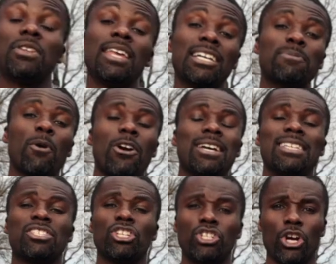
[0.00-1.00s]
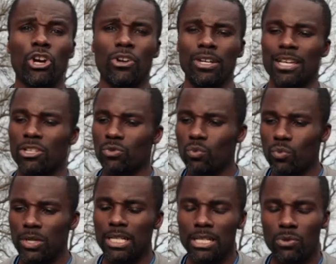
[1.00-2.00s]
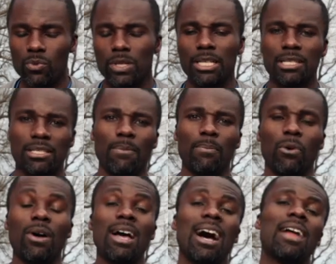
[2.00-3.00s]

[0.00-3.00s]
The next part is the turn, and it's really, really simple.